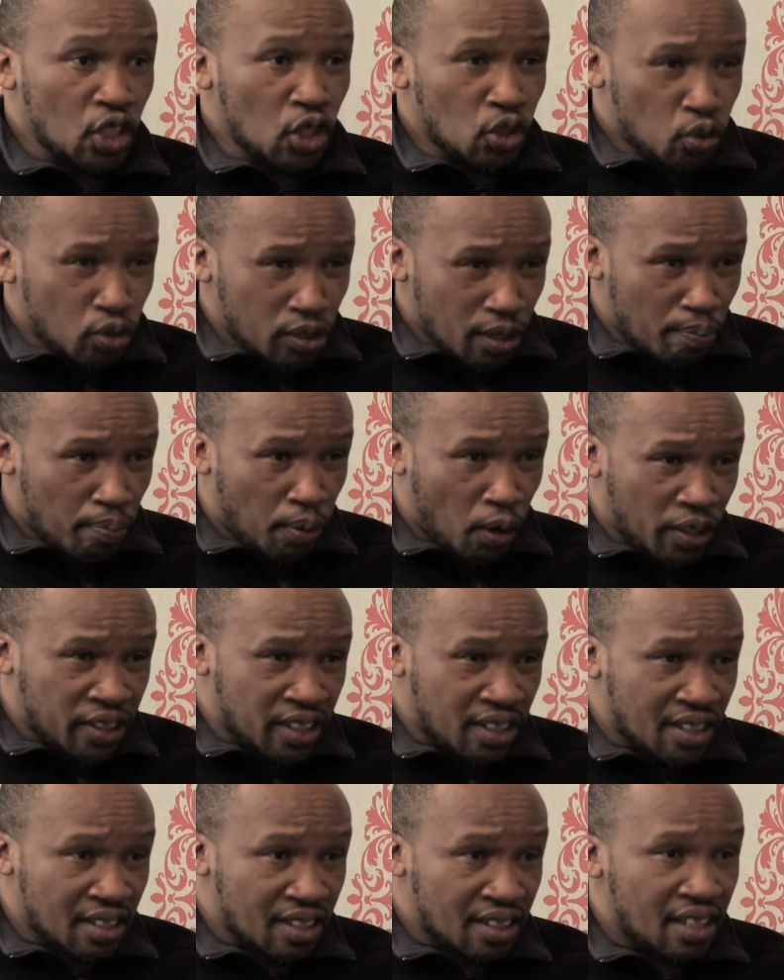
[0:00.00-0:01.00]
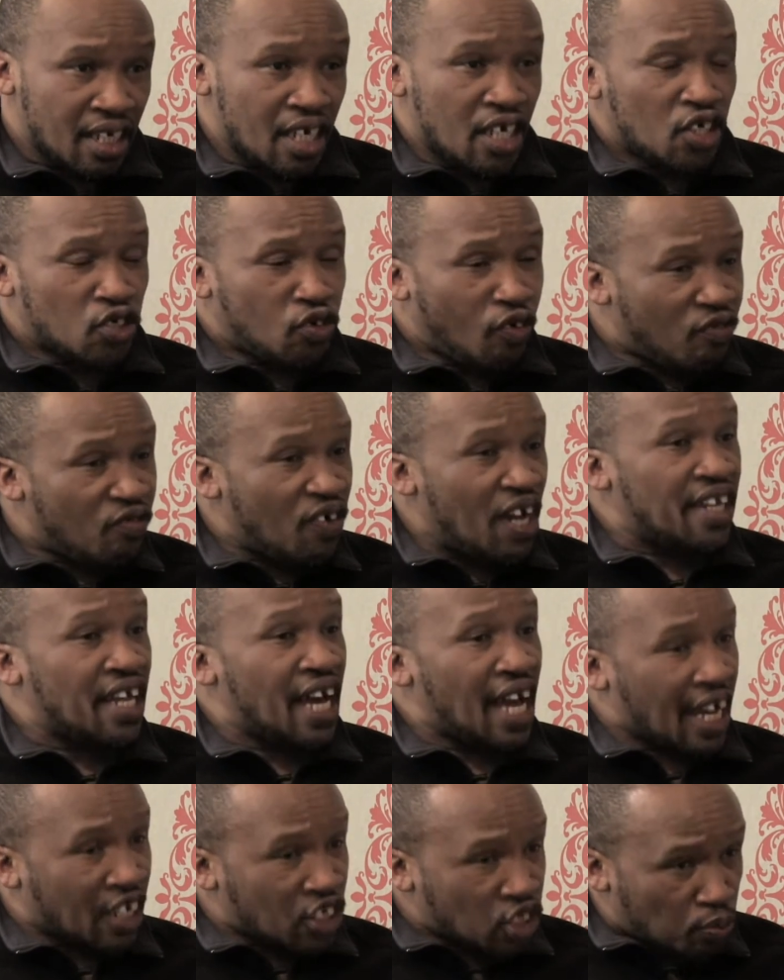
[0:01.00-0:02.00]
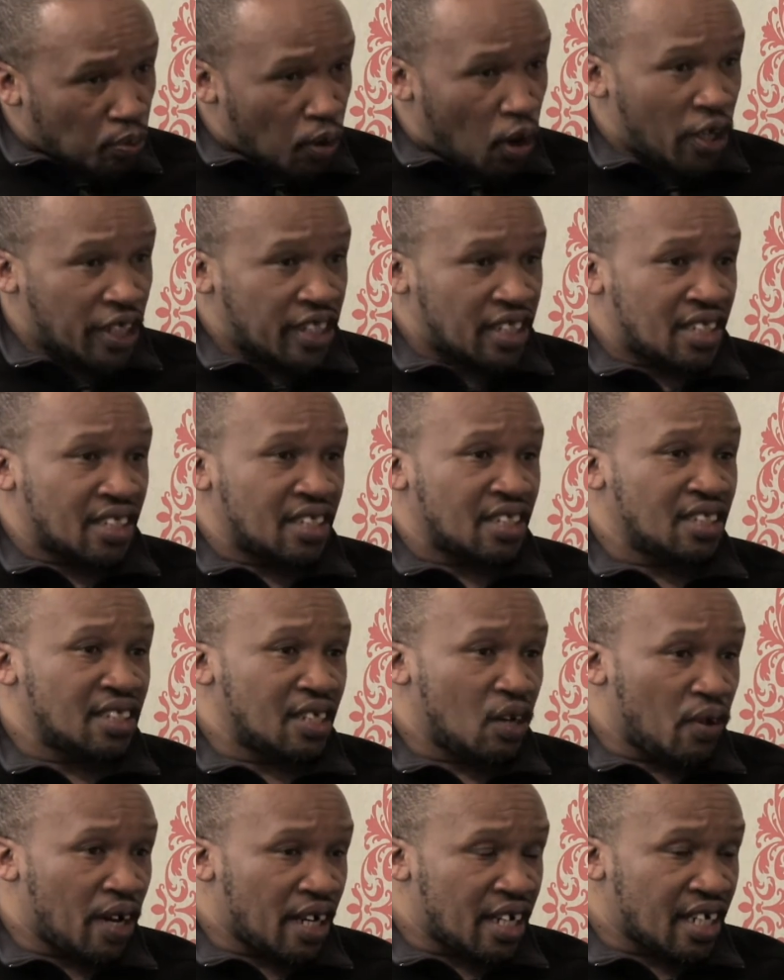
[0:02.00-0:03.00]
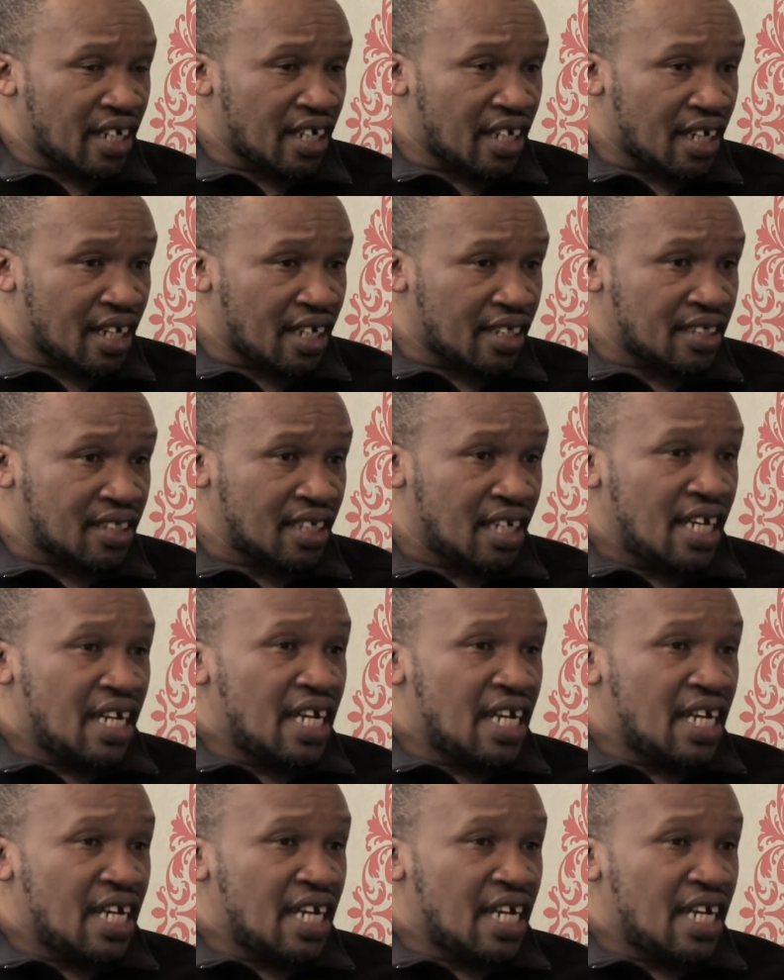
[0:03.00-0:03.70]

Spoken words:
to the bosses to further exploit the working class.